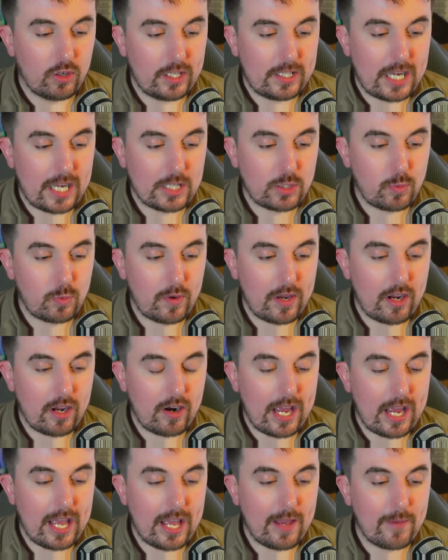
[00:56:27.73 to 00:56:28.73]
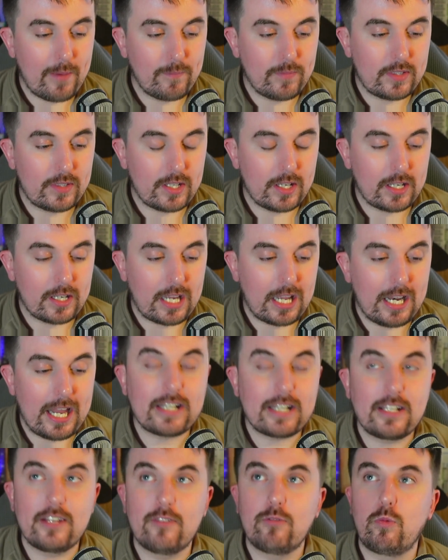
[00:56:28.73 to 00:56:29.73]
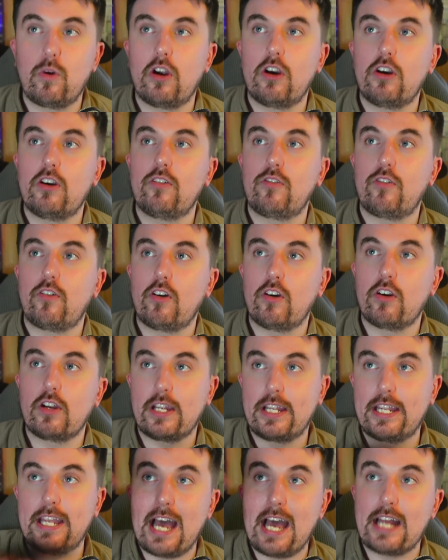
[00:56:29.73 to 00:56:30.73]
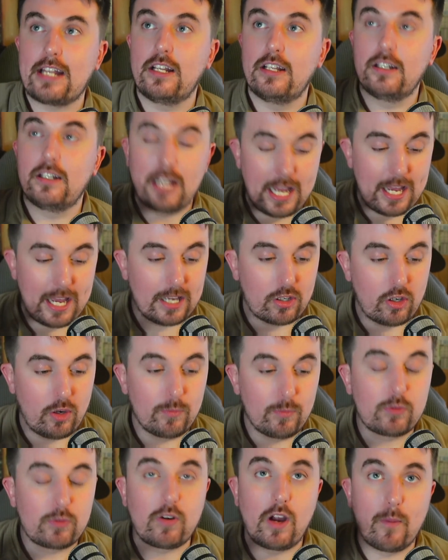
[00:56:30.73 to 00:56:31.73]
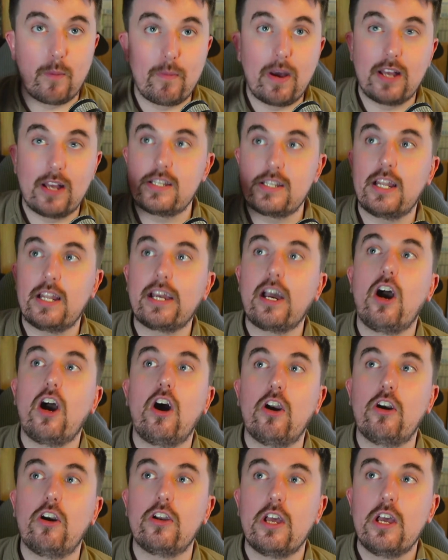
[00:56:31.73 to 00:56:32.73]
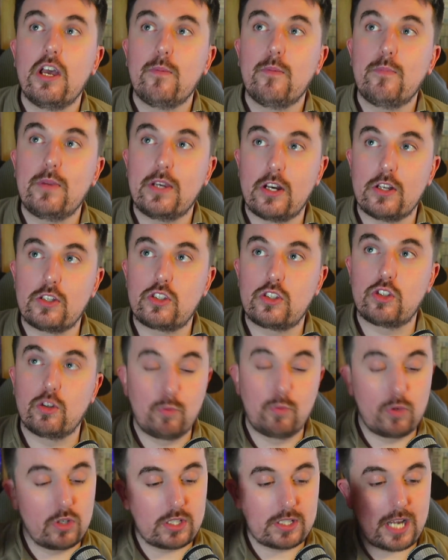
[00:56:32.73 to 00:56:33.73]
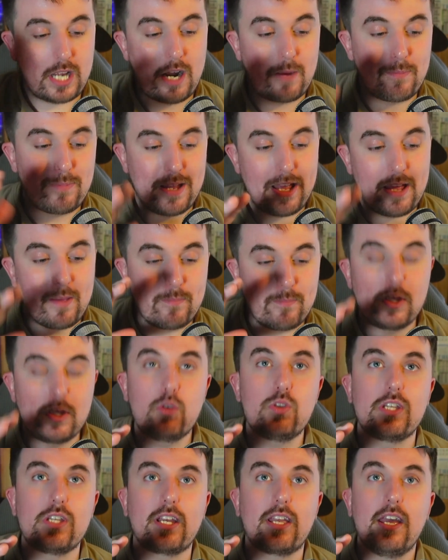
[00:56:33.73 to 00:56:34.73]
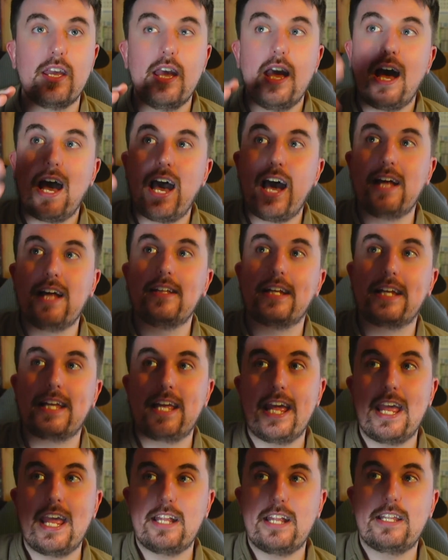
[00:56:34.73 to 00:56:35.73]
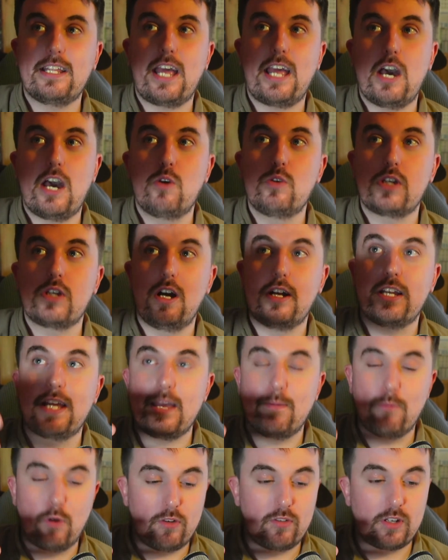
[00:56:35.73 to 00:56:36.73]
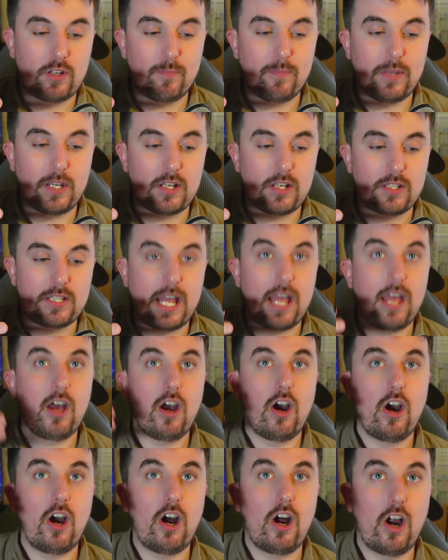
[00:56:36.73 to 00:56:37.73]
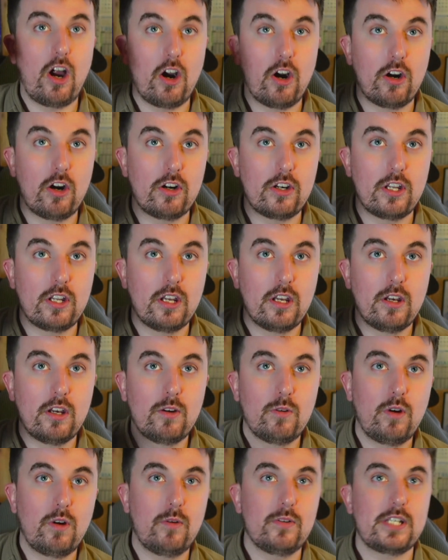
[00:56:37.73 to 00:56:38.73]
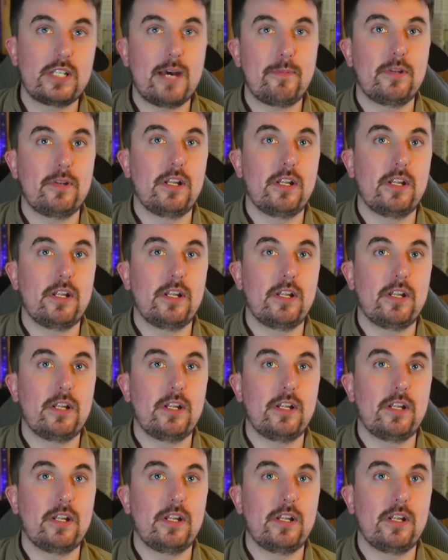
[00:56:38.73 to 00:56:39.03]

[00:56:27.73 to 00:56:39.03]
That's where the collective word for cattle comes from, as in like a herd, because someone started playing music and the cows all came over to them because they heard what was happening.